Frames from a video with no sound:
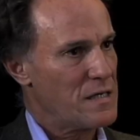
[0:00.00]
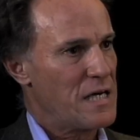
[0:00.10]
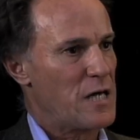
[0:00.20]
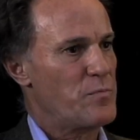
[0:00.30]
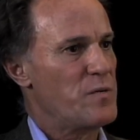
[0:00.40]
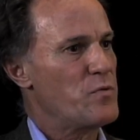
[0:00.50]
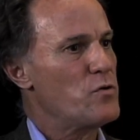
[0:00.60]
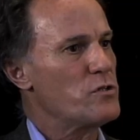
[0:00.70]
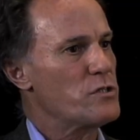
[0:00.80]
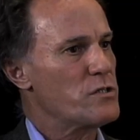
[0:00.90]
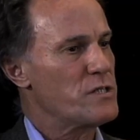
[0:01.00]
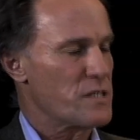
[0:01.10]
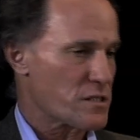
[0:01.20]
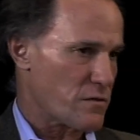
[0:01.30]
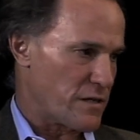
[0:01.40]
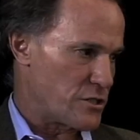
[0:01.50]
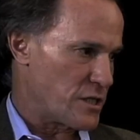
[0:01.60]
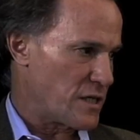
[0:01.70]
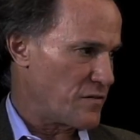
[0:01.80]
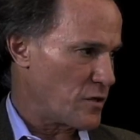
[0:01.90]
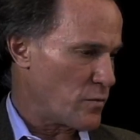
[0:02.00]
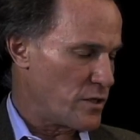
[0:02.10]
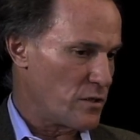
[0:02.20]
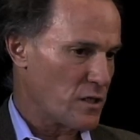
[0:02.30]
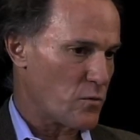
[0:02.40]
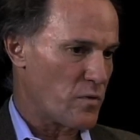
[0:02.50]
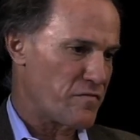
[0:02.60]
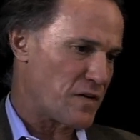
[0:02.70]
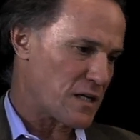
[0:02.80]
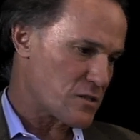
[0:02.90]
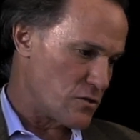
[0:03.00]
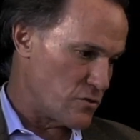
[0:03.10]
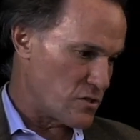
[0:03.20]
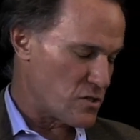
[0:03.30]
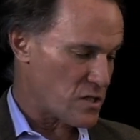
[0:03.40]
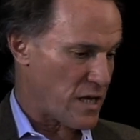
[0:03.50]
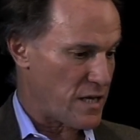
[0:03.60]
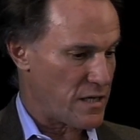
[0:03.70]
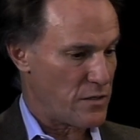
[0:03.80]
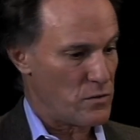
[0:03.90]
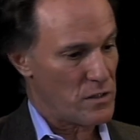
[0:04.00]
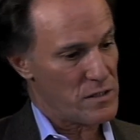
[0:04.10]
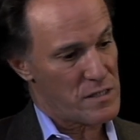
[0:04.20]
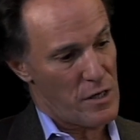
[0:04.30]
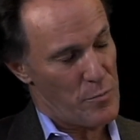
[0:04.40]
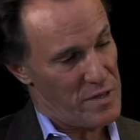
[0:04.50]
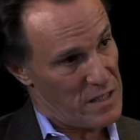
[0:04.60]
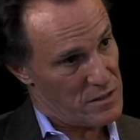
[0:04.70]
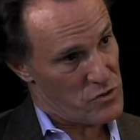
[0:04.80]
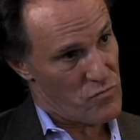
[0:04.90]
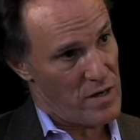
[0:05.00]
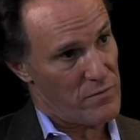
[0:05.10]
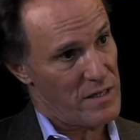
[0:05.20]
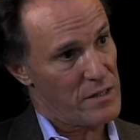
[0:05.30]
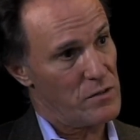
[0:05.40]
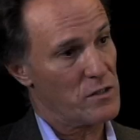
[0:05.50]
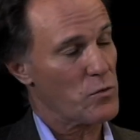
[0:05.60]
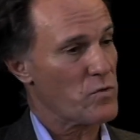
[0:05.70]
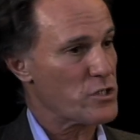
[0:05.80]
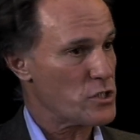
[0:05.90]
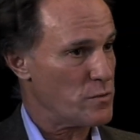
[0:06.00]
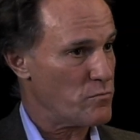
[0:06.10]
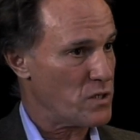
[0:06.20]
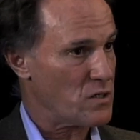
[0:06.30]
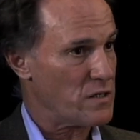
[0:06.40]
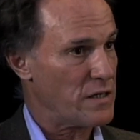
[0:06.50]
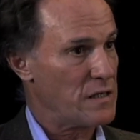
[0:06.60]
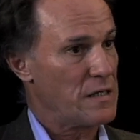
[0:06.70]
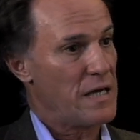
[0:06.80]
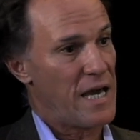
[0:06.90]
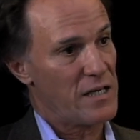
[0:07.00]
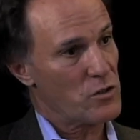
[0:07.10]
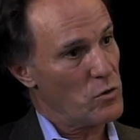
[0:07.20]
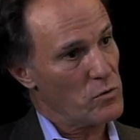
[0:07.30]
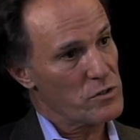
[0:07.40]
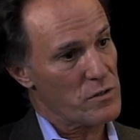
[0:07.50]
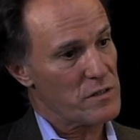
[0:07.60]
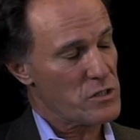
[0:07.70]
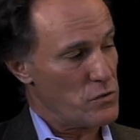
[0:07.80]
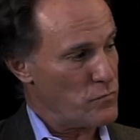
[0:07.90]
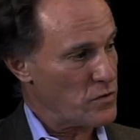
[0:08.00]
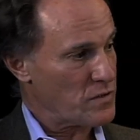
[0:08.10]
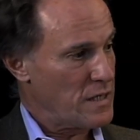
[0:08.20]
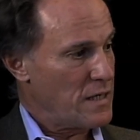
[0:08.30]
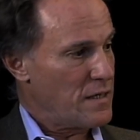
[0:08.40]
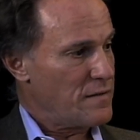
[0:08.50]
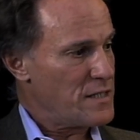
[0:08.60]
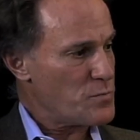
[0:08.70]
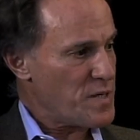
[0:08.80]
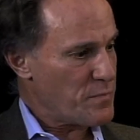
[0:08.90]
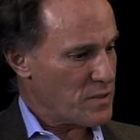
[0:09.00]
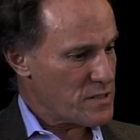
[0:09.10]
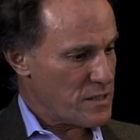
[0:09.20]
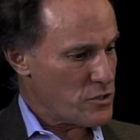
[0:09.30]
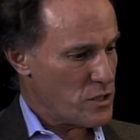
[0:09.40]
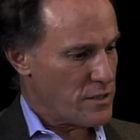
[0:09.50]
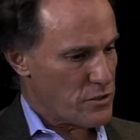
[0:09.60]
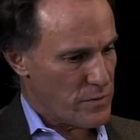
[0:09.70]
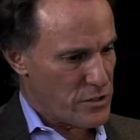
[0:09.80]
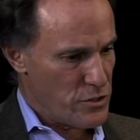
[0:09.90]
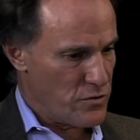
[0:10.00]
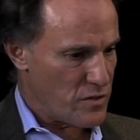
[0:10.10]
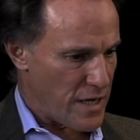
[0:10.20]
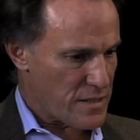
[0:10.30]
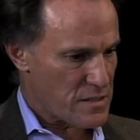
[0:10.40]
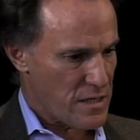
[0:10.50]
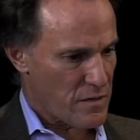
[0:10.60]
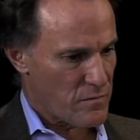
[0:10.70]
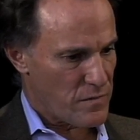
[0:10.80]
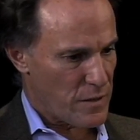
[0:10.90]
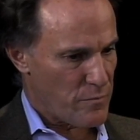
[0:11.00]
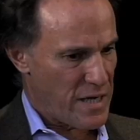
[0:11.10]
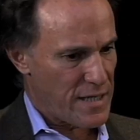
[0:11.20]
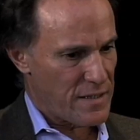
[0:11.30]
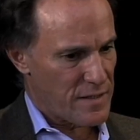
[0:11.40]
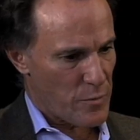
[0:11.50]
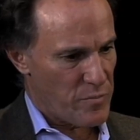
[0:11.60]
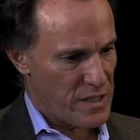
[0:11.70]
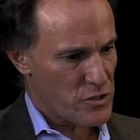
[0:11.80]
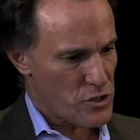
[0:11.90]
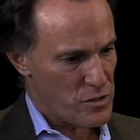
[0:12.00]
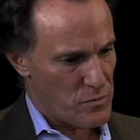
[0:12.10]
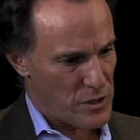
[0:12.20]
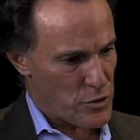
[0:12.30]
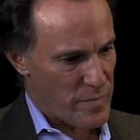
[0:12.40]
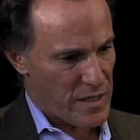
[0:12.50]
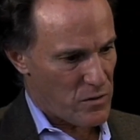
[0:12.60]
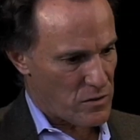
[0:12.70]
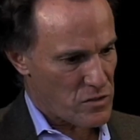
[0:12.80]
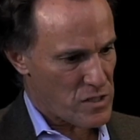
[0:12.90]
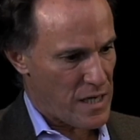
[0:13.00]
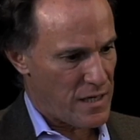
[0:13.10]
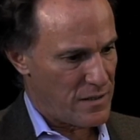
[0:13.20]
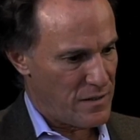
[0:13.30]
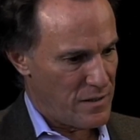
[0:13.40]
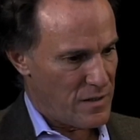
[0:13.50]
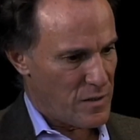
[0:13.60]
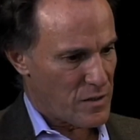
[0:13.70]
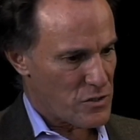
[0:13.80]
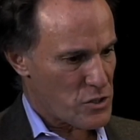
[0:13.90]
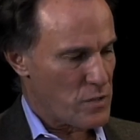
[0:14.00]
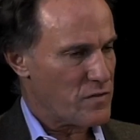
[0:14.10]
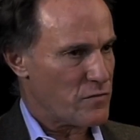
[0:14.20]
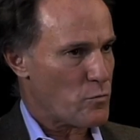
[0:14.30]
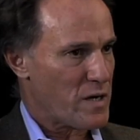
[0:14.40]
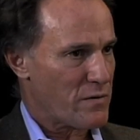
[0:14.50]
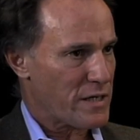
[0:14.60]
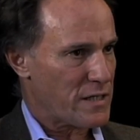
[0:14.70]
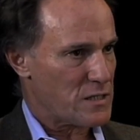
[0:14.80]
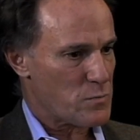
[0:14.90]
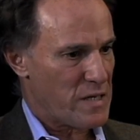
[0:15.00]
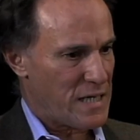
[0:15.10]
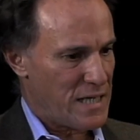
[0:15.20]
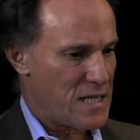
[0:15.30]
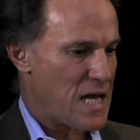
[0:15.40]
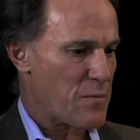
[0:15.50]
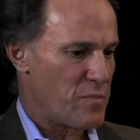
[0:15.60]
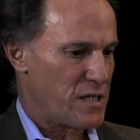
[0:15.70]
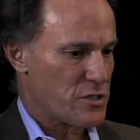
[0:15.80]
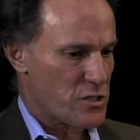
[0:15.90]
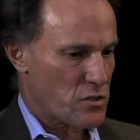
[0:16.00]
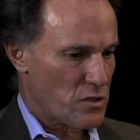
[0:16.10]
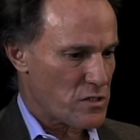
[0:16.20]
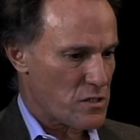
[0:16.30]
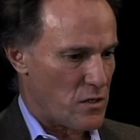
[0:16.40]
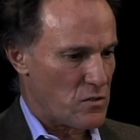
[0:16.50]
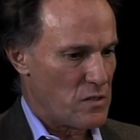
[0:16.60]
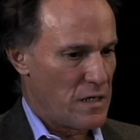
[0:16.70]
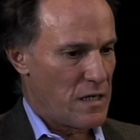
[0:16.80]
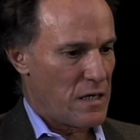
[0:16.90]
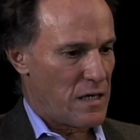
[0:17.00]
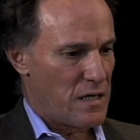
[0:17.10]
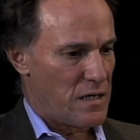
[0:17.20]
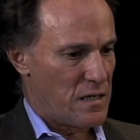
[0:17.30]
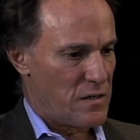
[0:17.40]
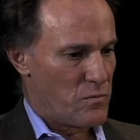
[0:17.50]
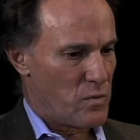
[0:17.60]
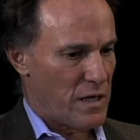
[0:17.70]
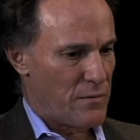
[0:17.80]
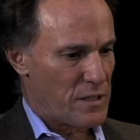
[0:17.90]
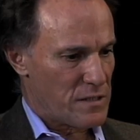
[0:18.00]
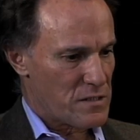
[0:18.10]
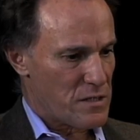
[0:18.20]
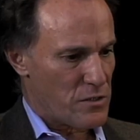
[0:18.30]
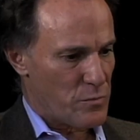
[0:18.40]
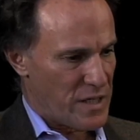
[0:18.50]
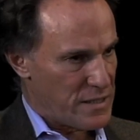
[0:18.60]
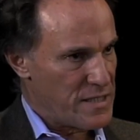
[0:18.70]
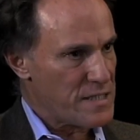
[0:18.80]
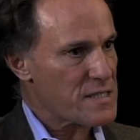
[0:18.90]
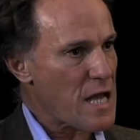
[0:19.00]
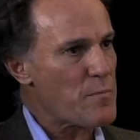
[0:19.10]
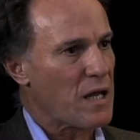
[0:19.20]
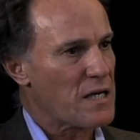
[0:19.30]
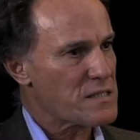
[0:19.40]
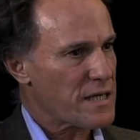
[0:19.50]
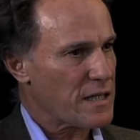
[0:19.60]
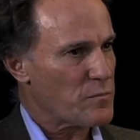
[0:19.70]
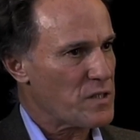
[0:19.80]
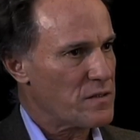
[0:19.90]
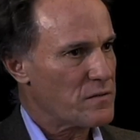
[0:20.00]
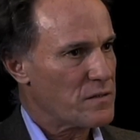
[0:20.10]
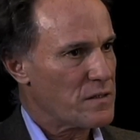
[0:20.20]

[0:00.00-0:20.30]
and people who discourage it. And I think when you look at what Fox News is saying, you look at Sarah Palin's rhetoric, you look at Rush Limbaugh and Coulter and so forth, these people essentially are doing 2 things. They're making their pitch to what you might call sane conservative Americans, but in that pitch is also what I would consider to be a destabilizing element